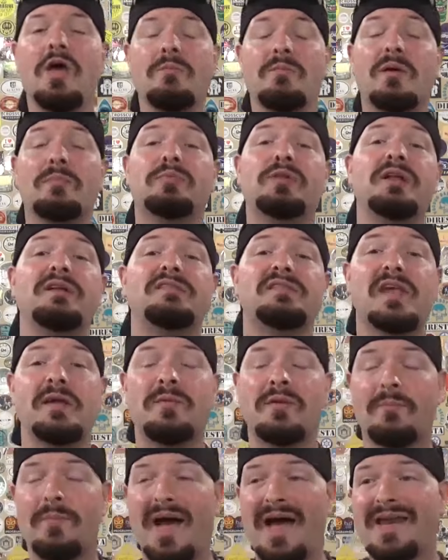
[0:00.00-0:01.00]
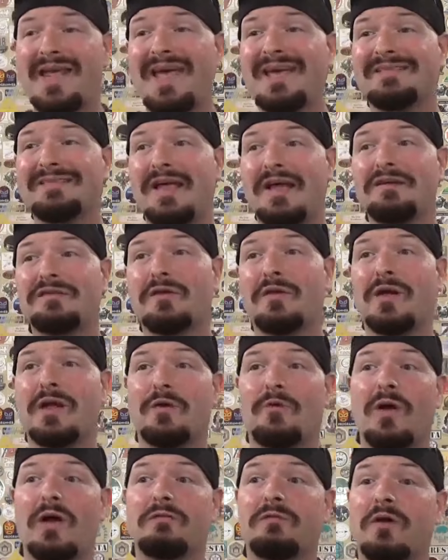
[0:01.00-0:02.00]
But please keep in mind, a laser
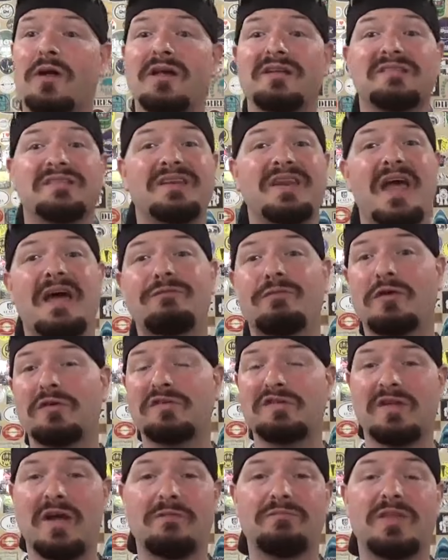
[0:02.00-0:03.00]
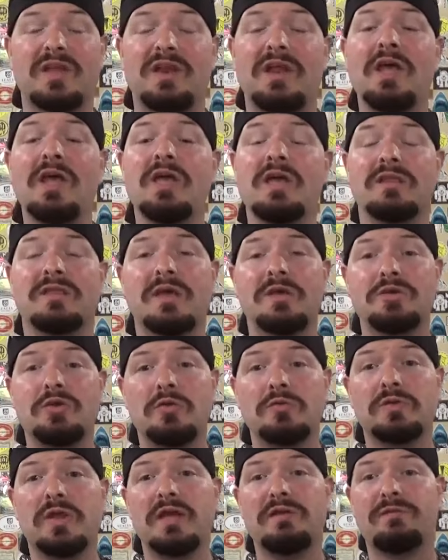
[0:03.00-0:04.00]
engraver is never something that
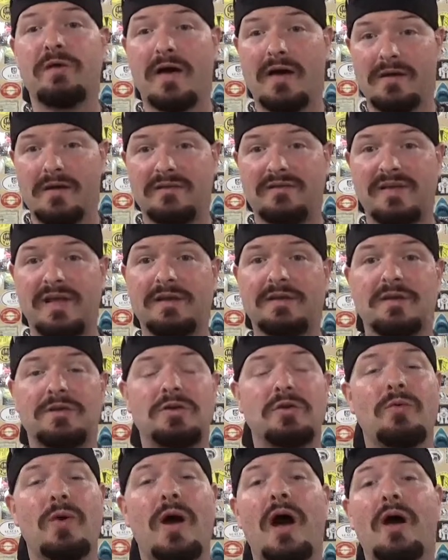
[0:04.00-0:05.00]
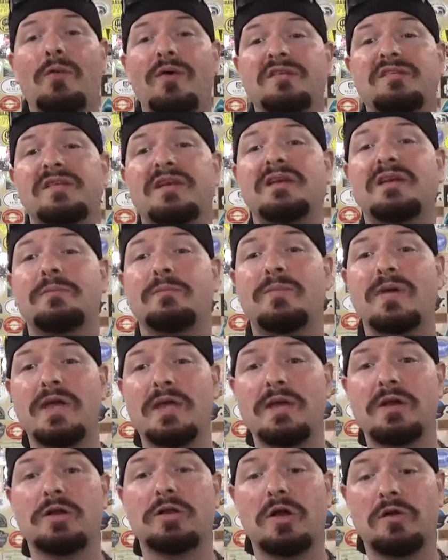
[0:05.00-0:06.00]
you leave unattended. You always need to
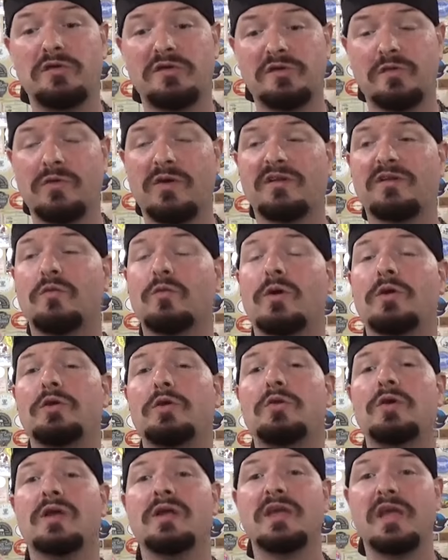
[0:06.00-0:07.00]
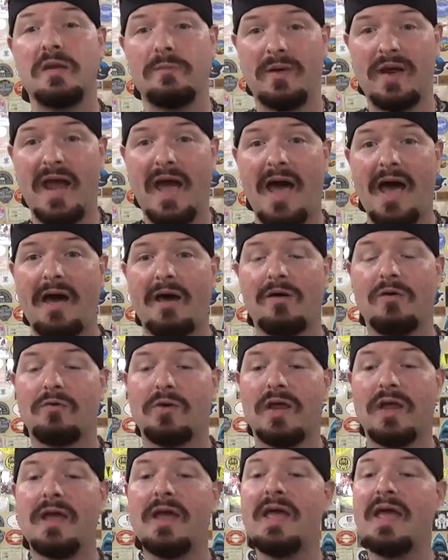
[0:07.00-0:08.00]
be close to it to where you can keep an eye on
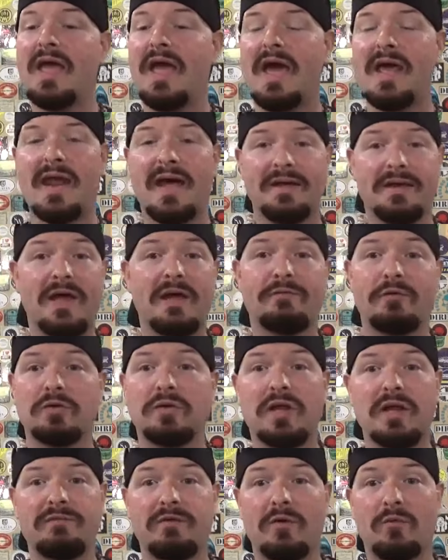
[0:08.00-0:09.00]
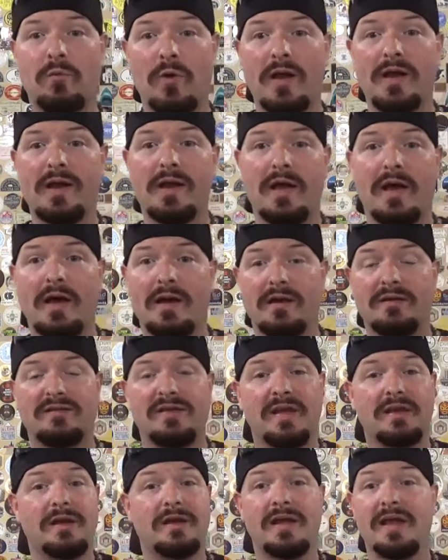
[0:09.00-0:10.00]
it, and I never leave it running
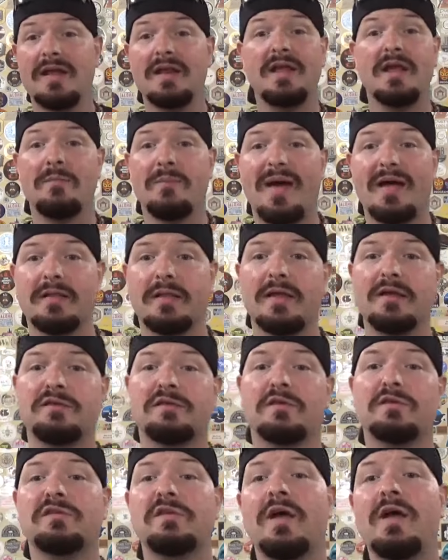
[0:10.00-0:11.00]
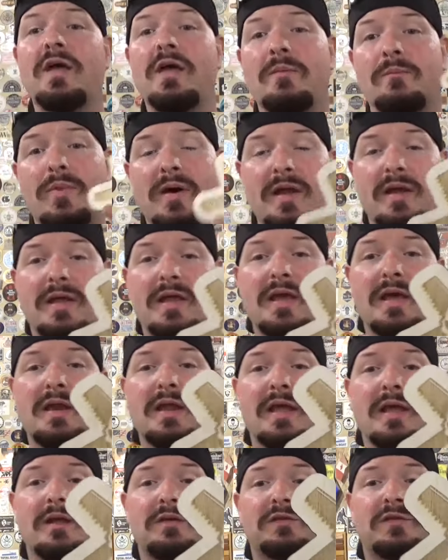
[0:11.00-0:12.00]
unattended, any of my lasers. But
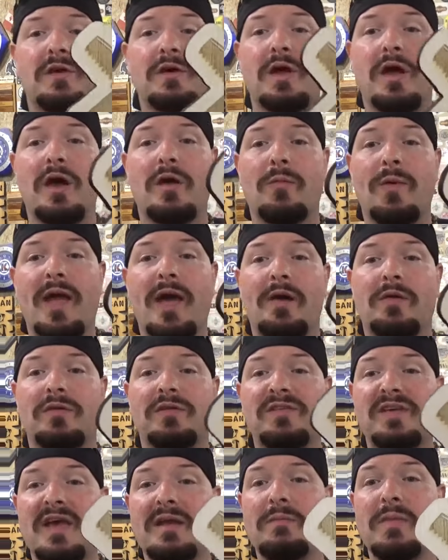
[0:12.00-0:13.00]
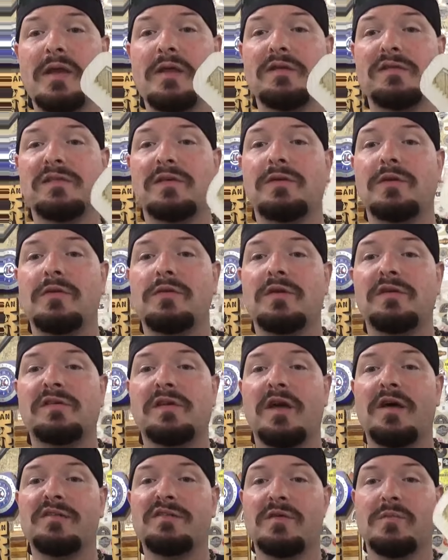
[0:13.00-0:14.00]
again, it took around 10 minutes to do this
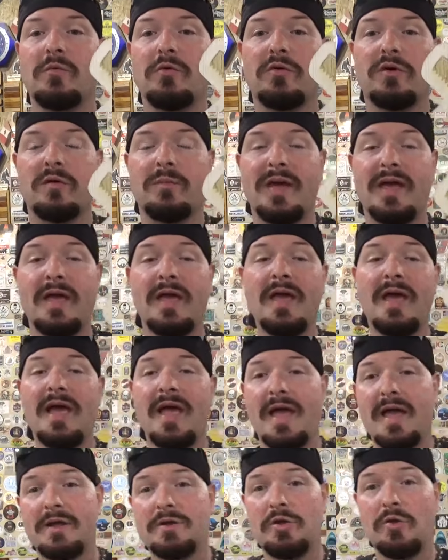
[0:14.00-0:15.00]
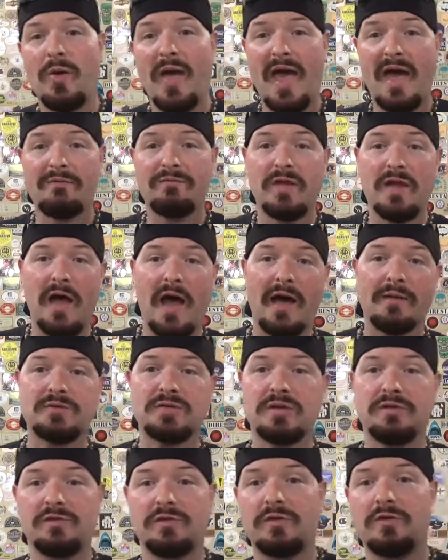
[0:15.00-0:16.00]
custom ornament, and you have the
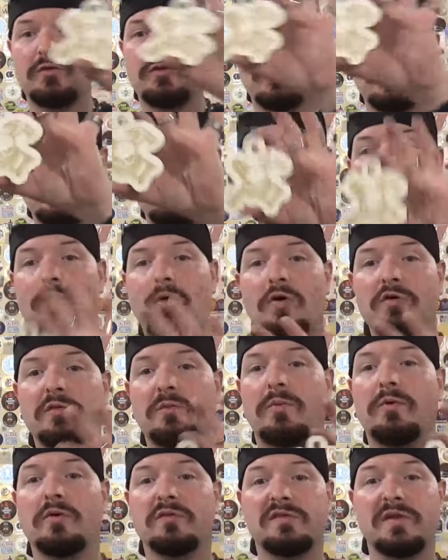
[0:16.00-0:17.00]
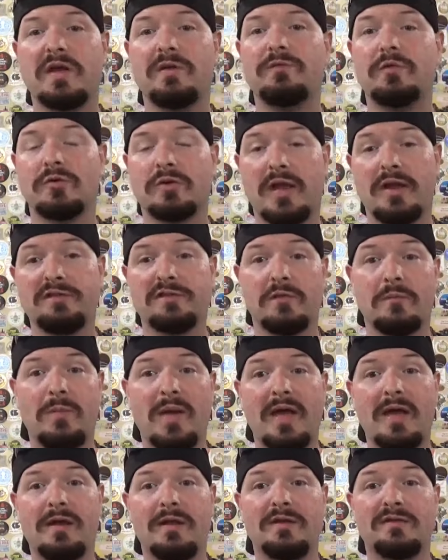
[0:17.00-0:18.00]
option to do multiples if your laser
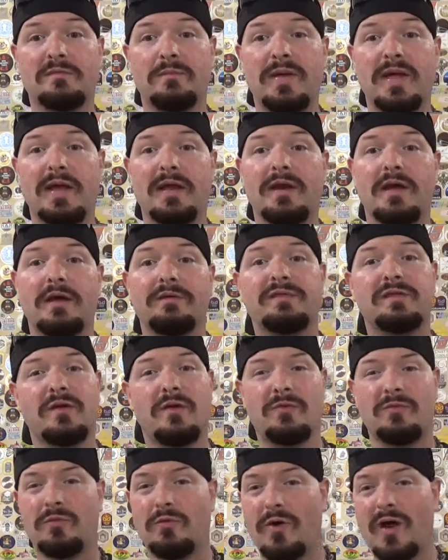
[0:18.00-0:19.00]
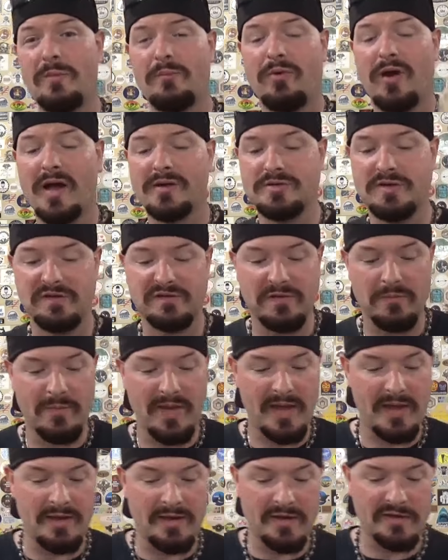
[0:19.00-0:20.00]
bed is big enough. So great projects to
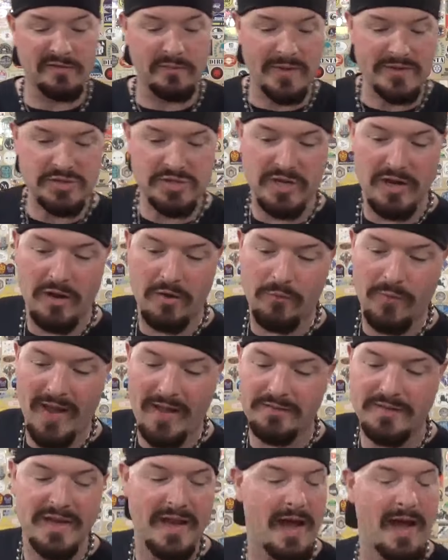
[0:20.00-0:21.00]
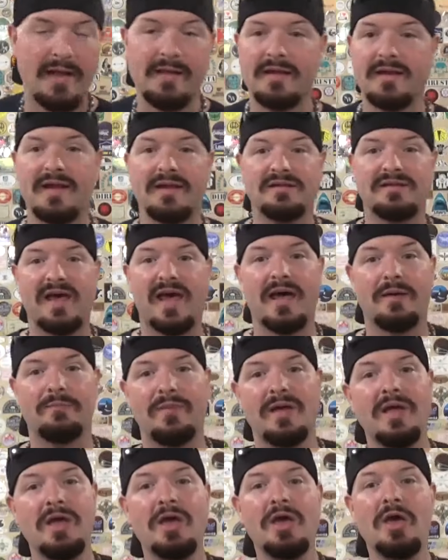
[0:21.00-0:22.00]
make, especially around the holiday time.
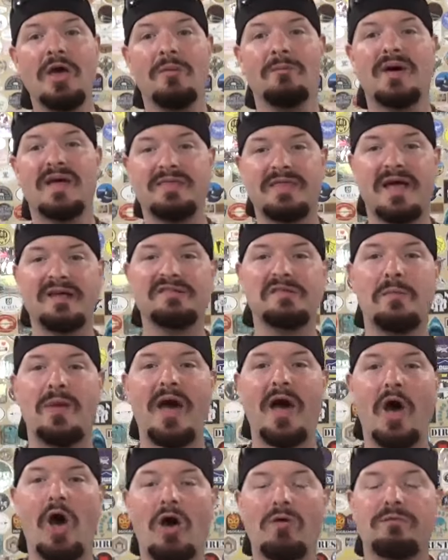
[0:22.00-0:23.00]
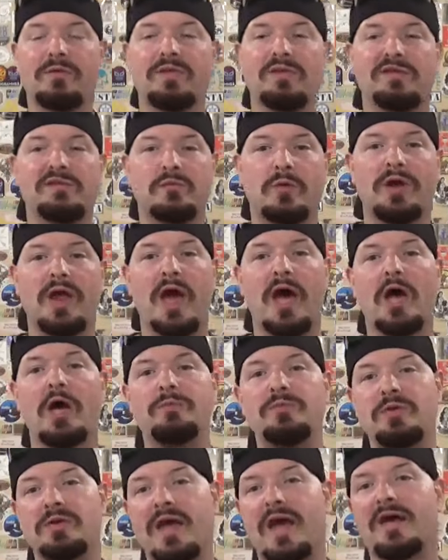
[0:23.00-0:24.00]
But that's about all for this one. I
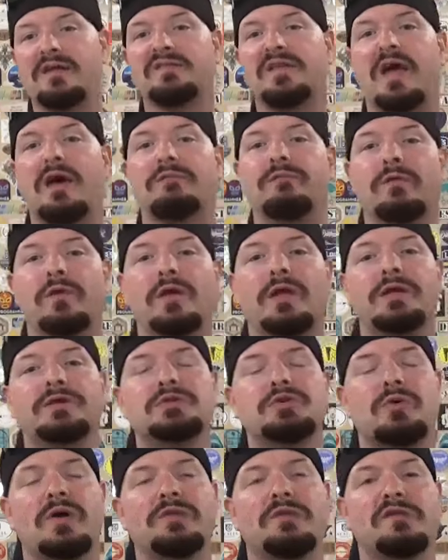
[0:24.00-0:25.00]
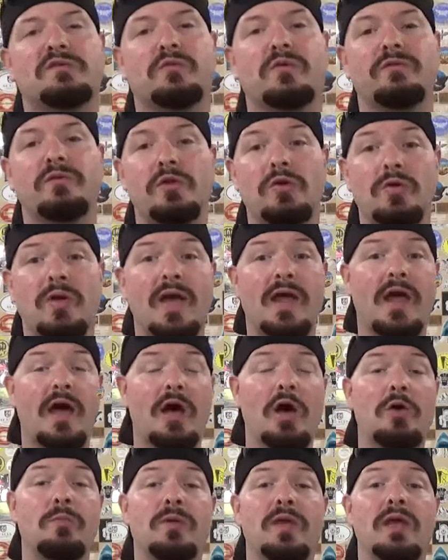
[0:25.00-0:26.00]
hope you guys have enjoyed this review and I
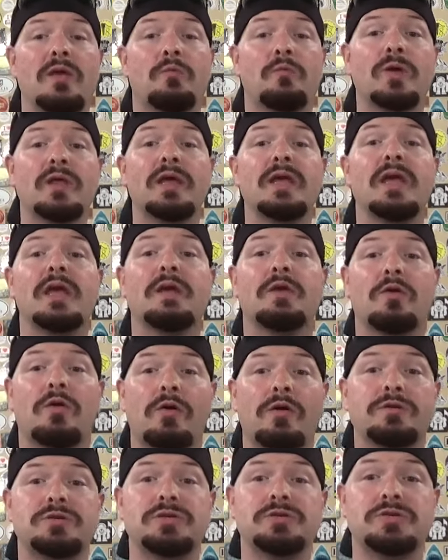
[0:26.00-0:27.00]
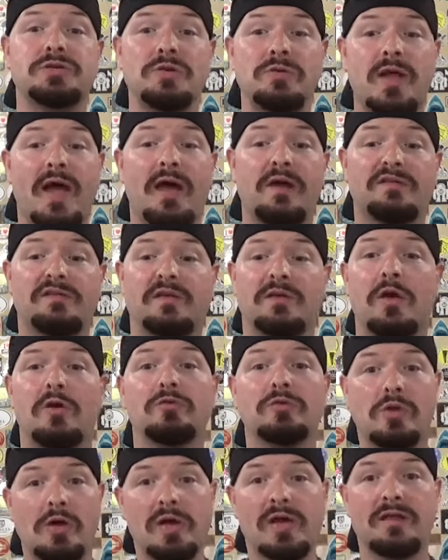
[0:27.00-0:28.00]
hope it really encourages you guys to go
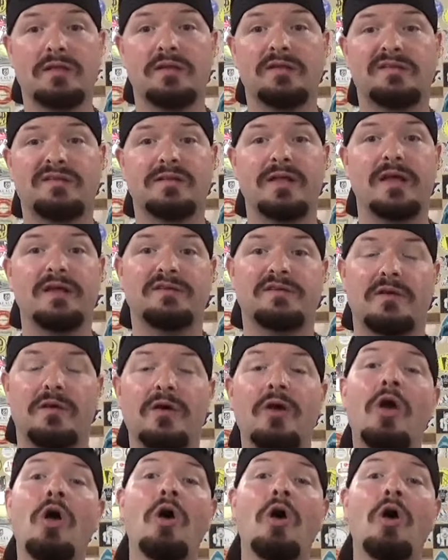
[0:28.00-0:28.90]
look at this laser.